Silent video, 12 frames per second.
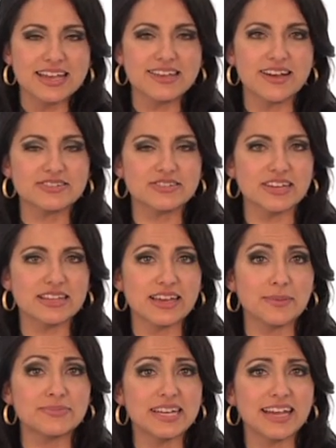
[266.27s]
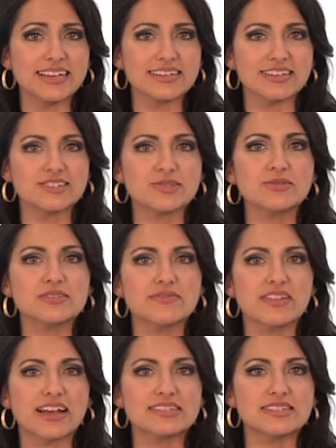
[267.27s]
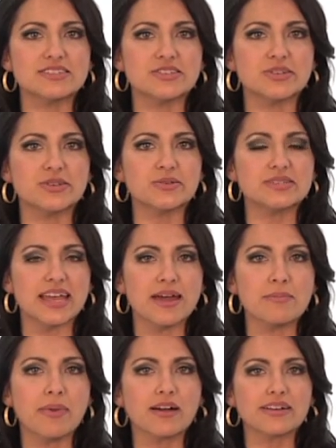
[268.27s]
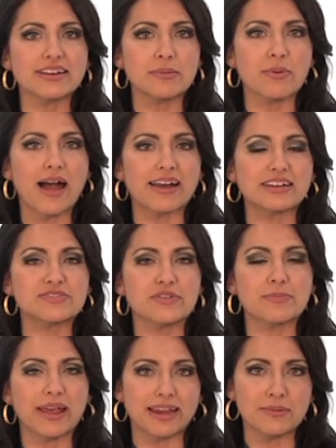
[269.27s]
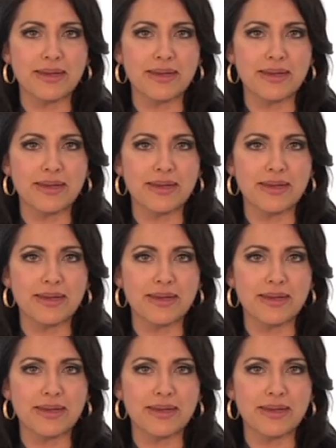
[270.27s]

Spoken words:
Yesterday, they obtained an exclusive license to use and market a product for pain